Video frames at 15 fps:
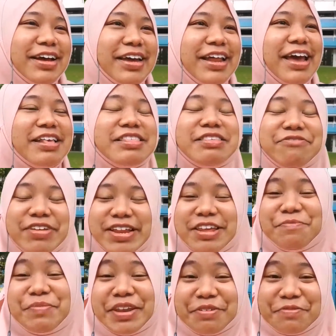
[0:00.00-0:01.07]
it has
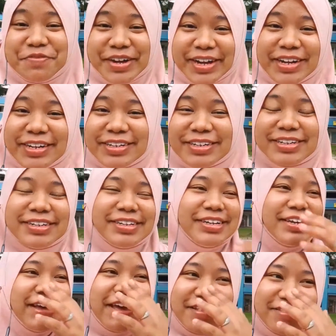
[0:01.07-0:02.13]
really been a fight.
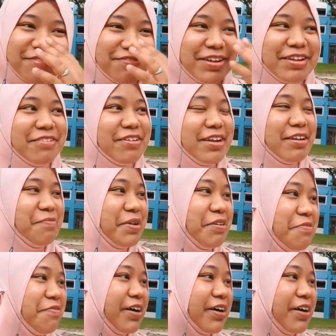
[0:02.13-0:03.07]
It has really been a